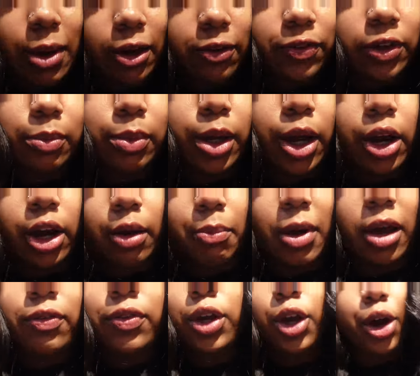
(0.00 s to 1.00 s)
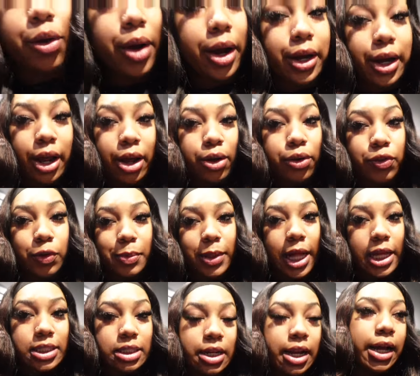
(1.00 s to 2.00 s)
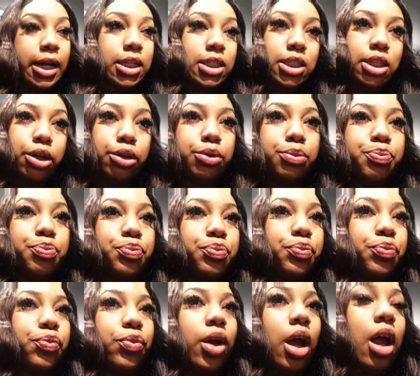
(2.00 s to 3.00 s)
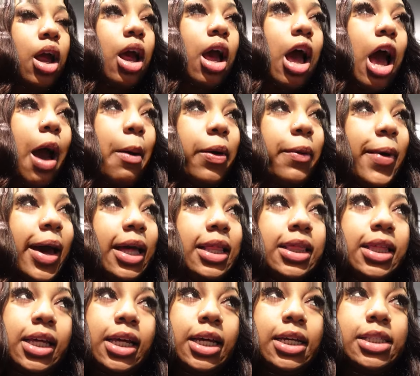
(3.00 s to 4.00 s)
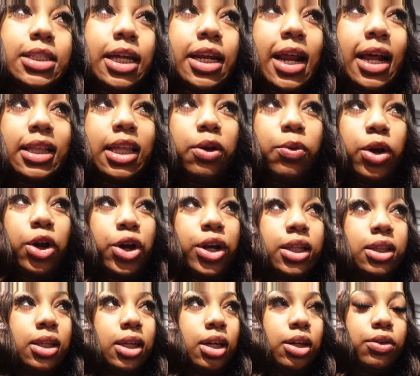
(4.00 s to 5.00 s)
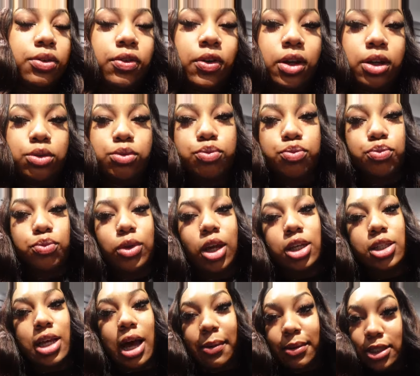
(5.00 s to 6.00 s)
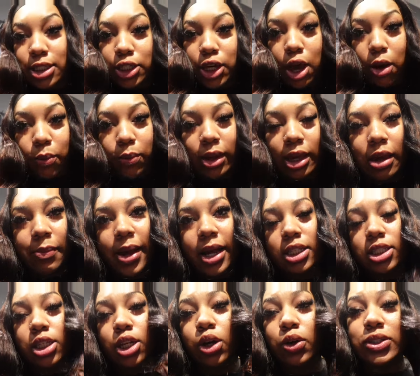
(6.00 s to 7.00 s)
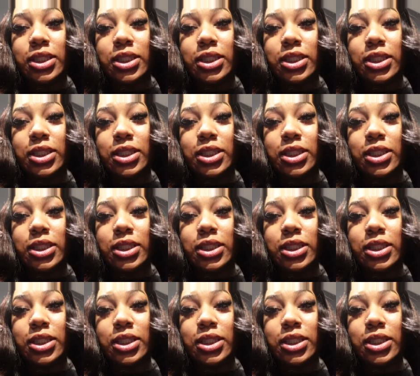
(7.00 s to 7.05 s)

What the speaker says: my feet be hurting. My feet hurt right now from last night. So I'm gonna buy these and I think we're gonna leave. So I'll see y'all when we get back to the